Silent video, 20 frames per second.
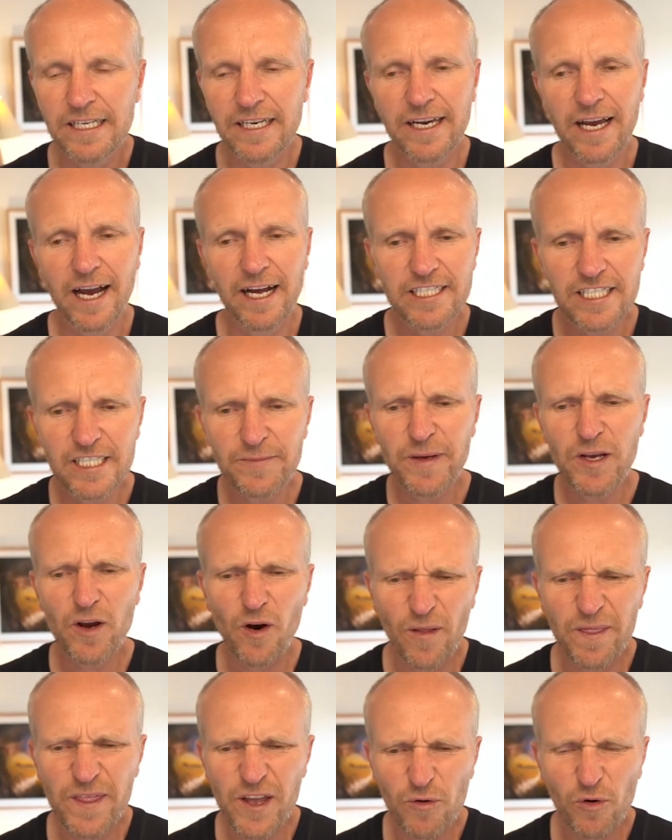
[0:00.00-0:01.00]
You can't just be
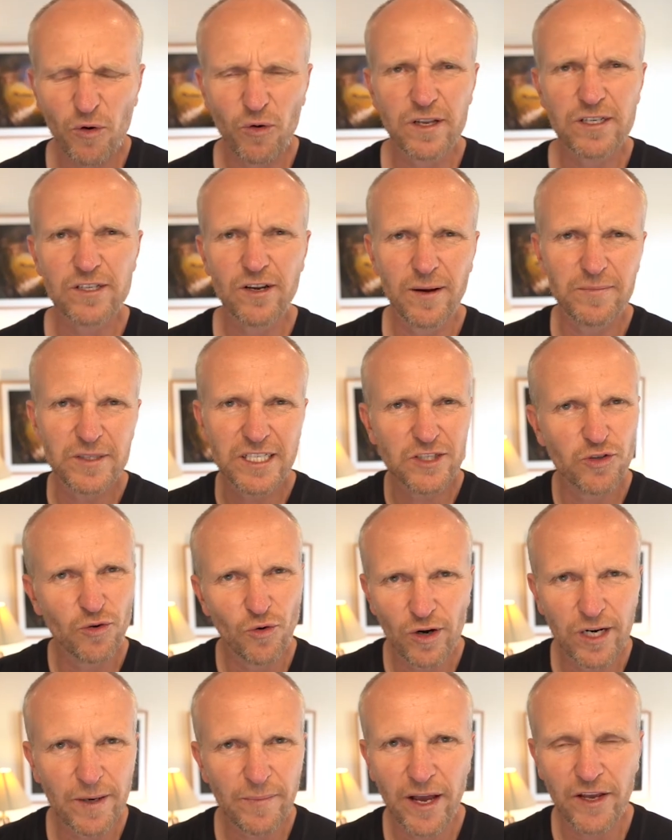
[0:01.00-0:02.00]
on there all the time just
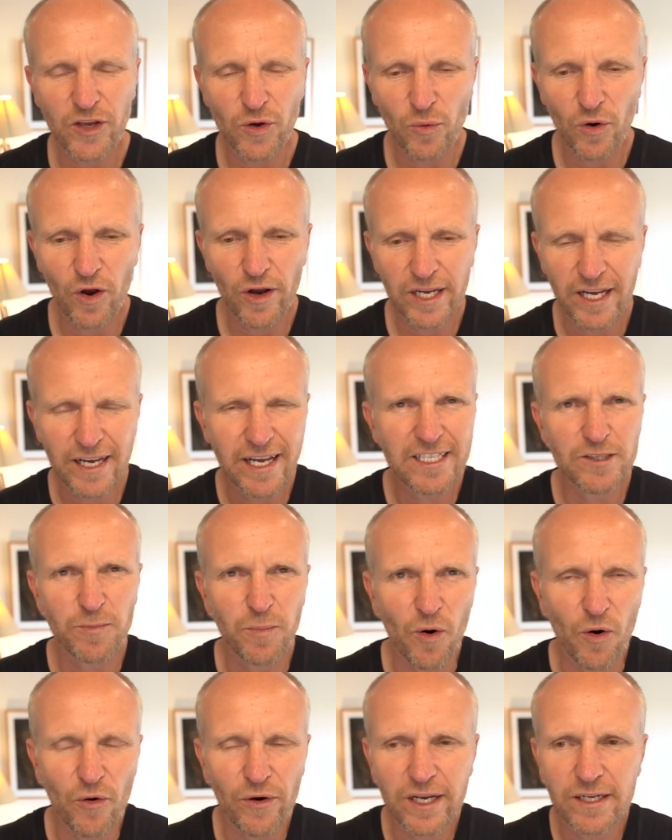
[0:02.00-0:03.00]
talking about your work. It gets
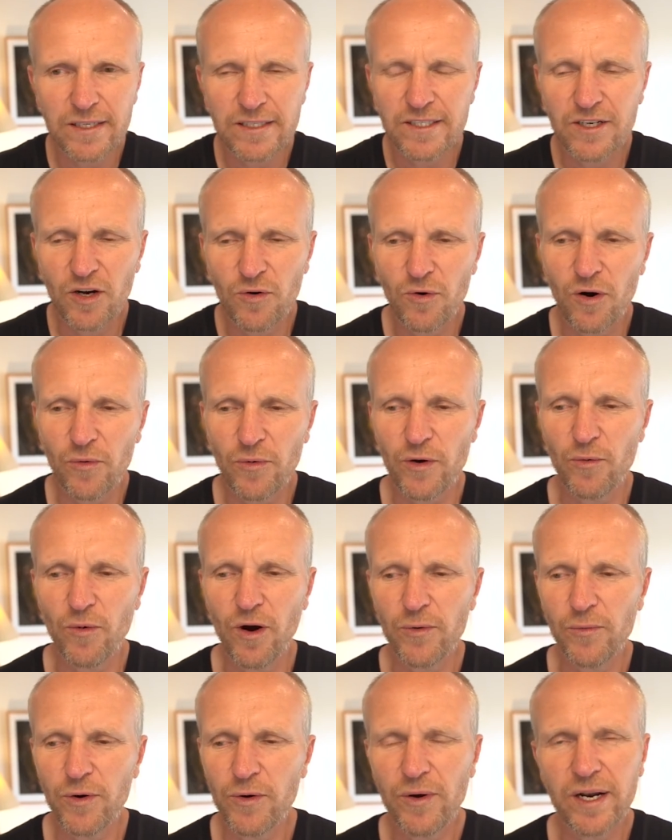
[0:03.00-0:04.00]
boring. It's not what we
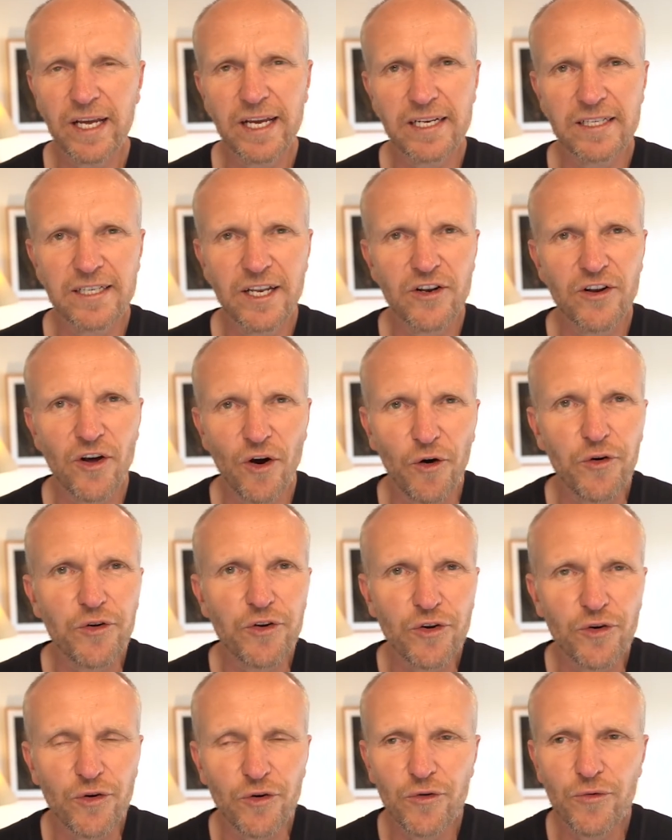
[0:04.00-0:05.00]
want. We want to get to know
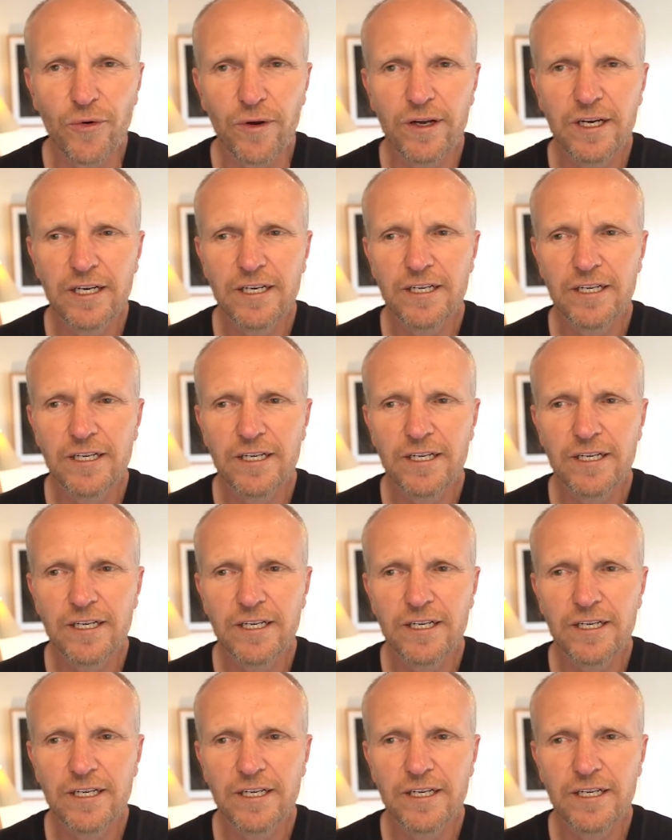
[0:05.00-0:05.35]
you.